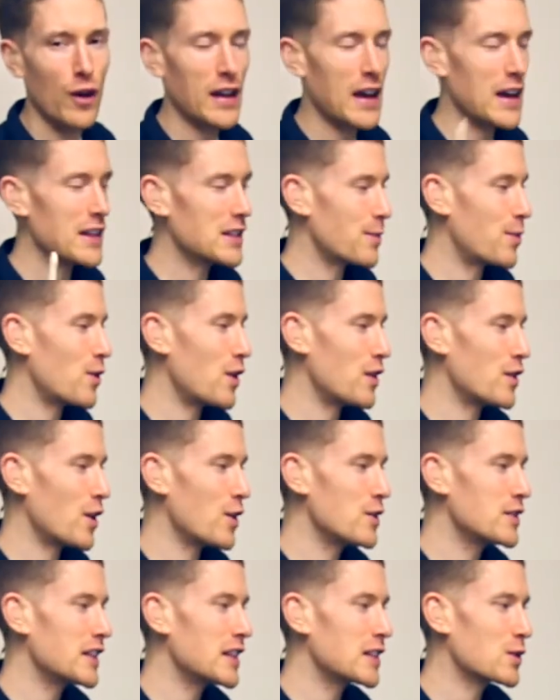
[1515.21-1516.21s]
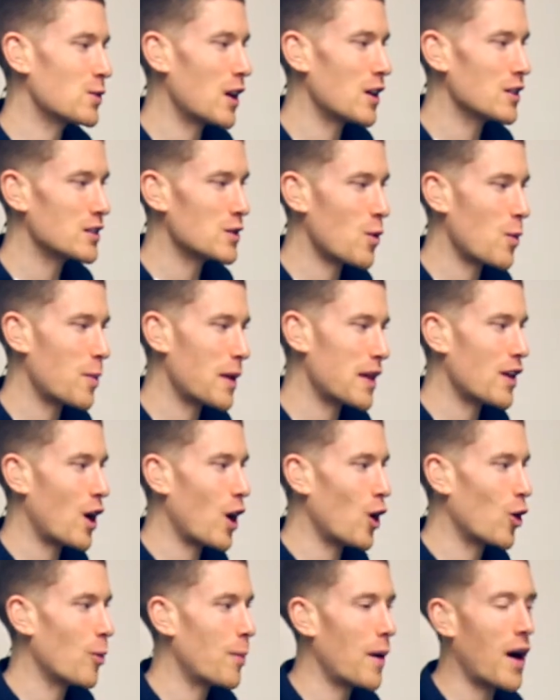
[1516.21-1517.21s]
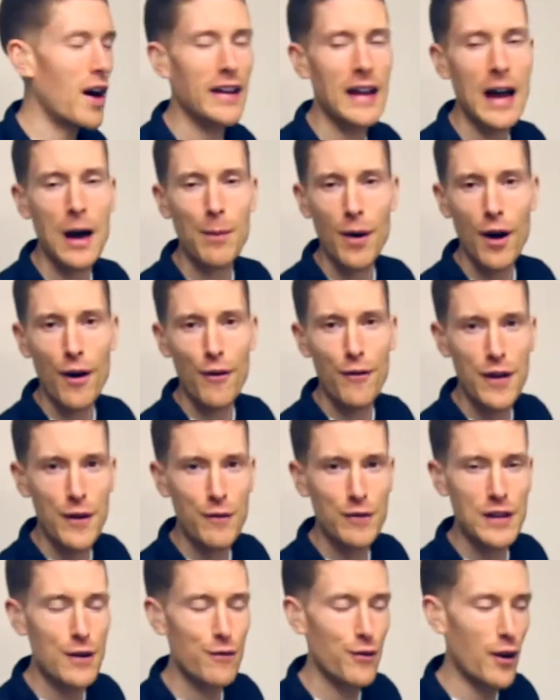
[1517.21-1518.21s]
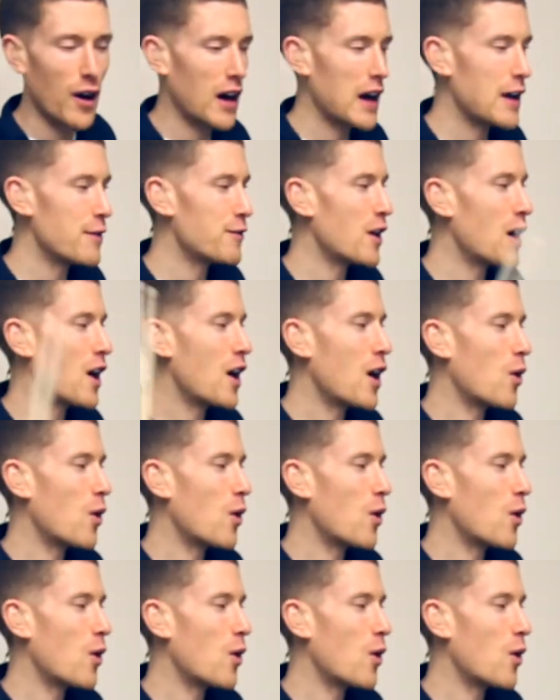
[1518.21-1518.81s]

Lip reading: Okay, so putting those in as well. So we'll play the whole bar now, bar 55.